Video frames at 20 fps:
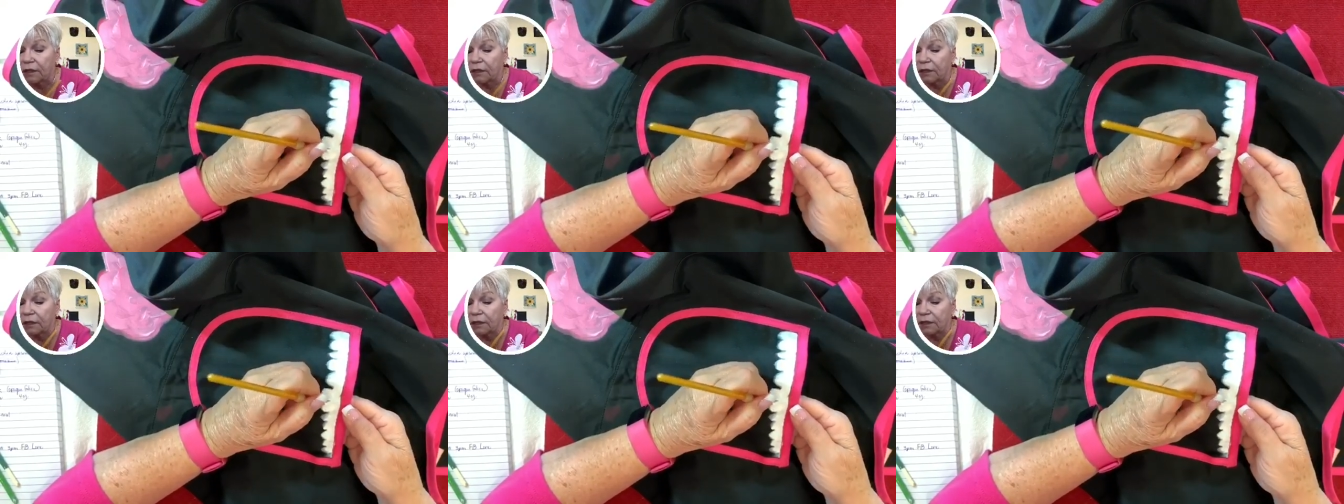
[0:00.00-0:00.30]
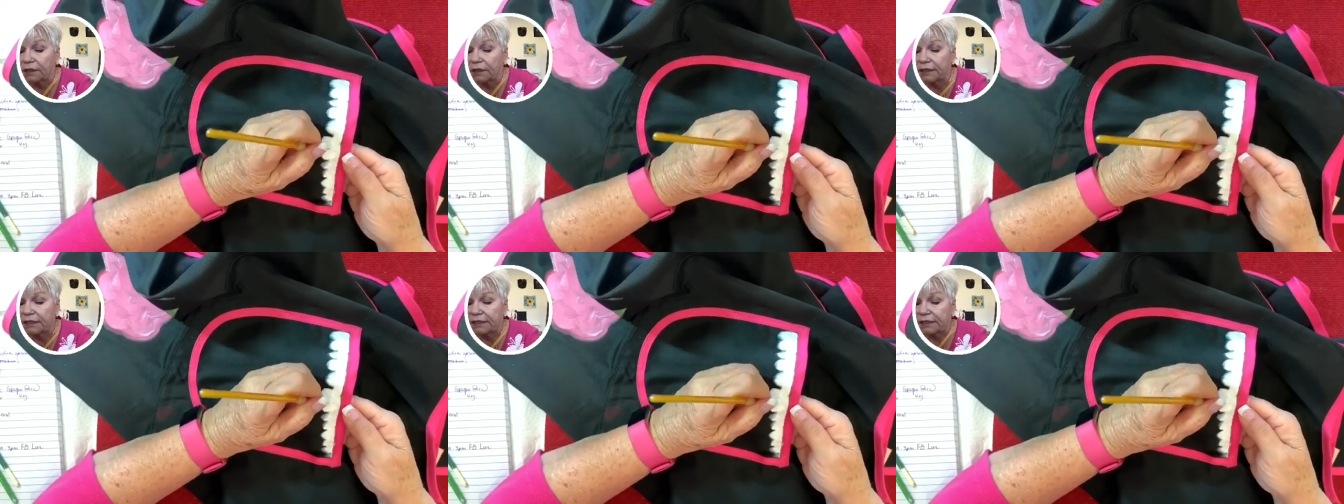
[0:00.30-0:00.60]

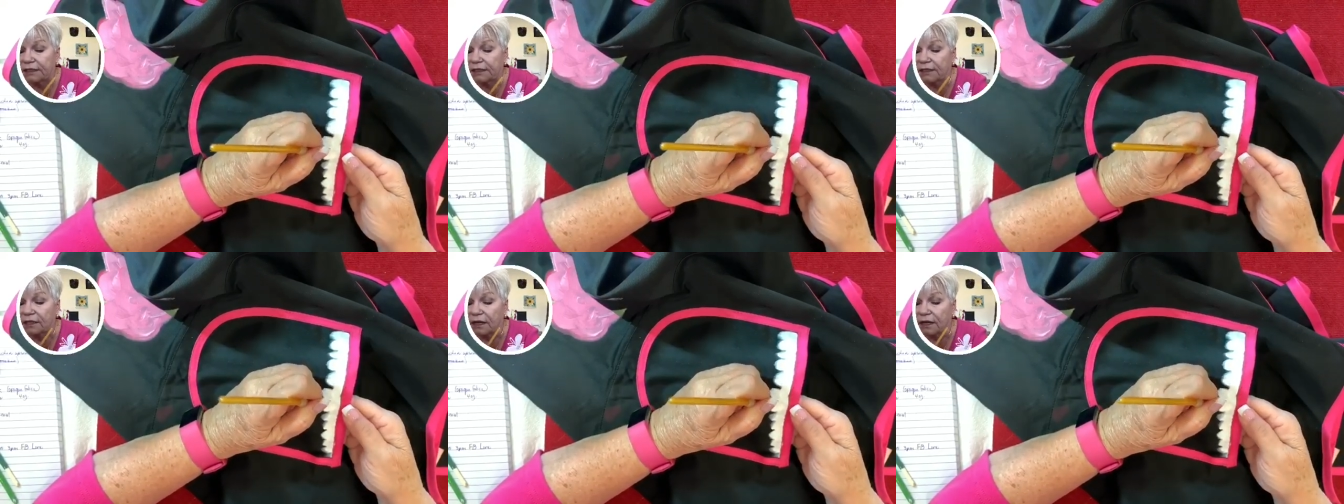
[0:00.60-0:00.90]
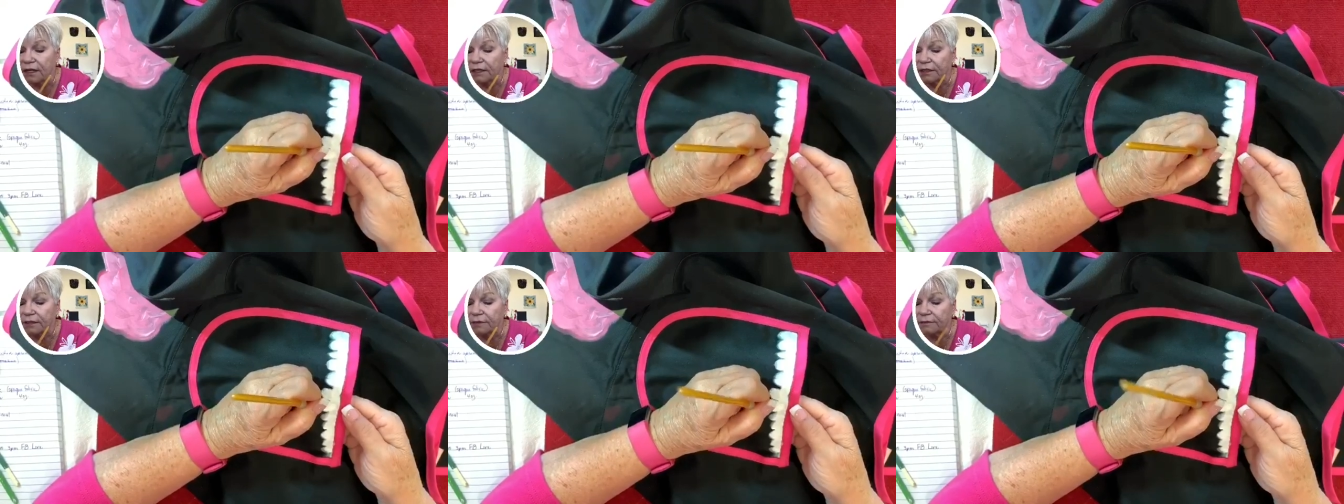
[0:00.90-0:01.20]
It's
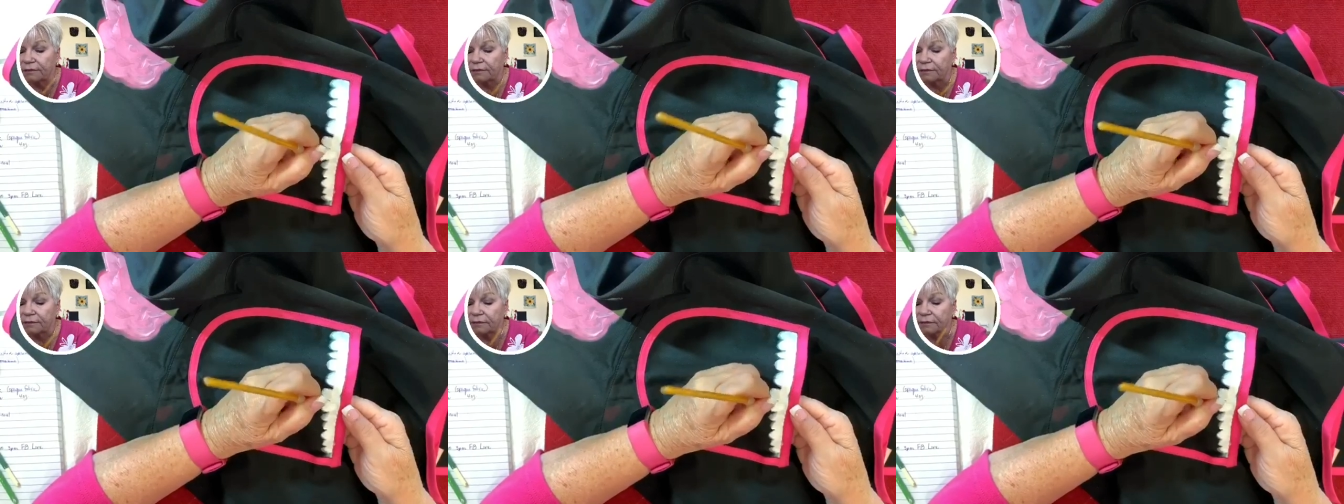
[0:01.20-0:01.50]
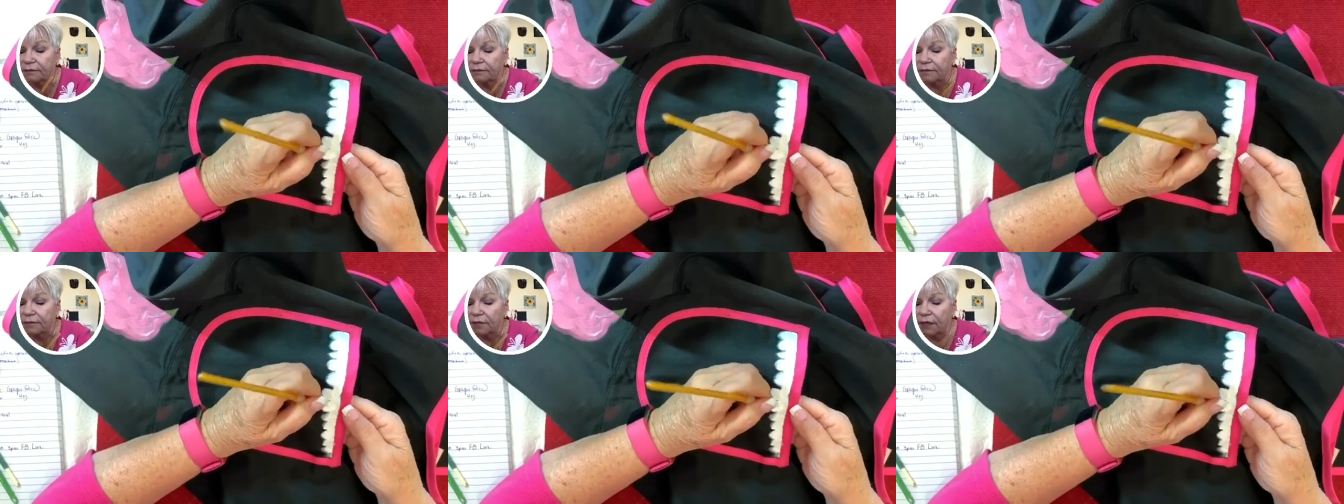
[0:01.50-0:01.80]
not
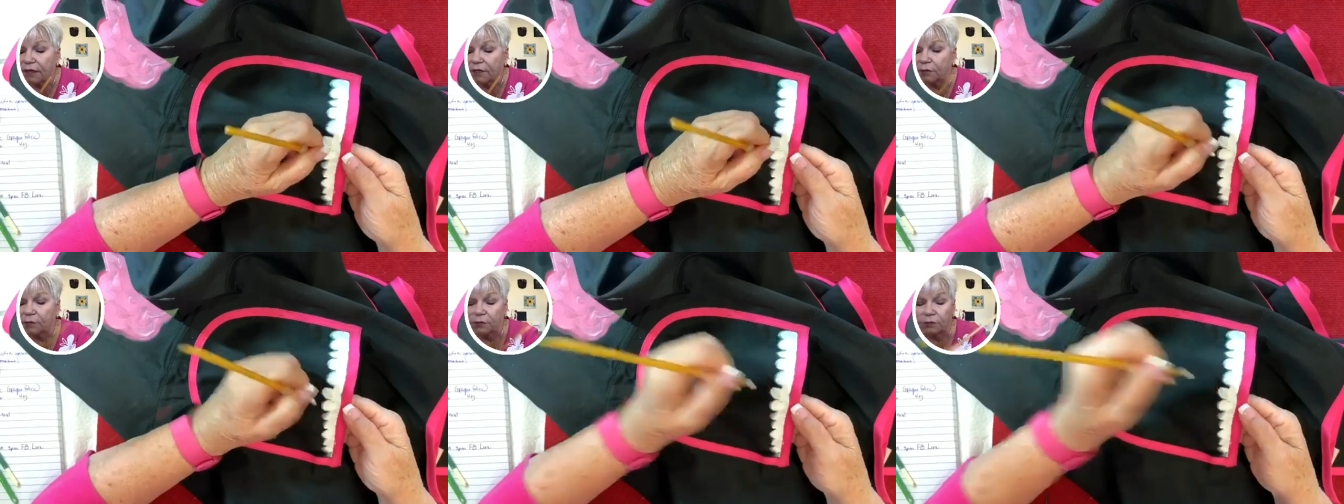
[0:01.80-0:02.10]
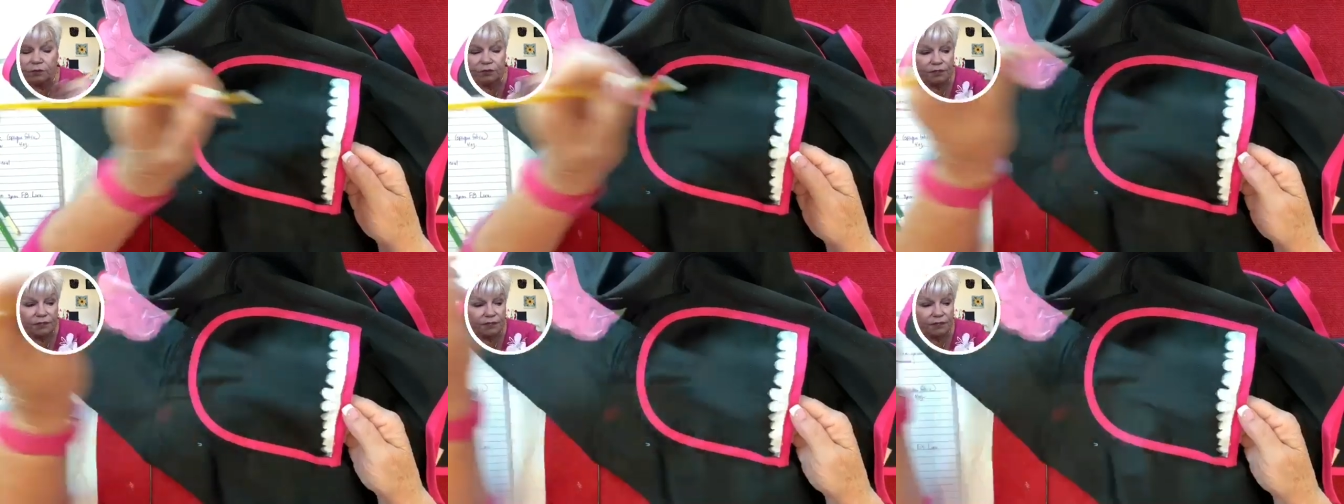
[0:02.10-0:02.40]

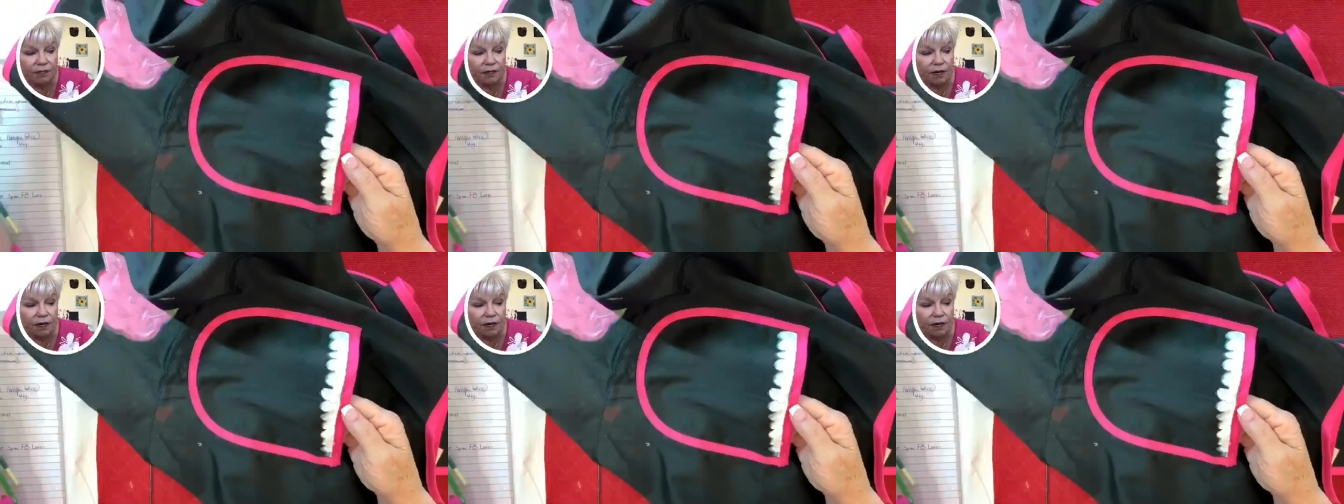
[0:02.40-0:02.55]
100%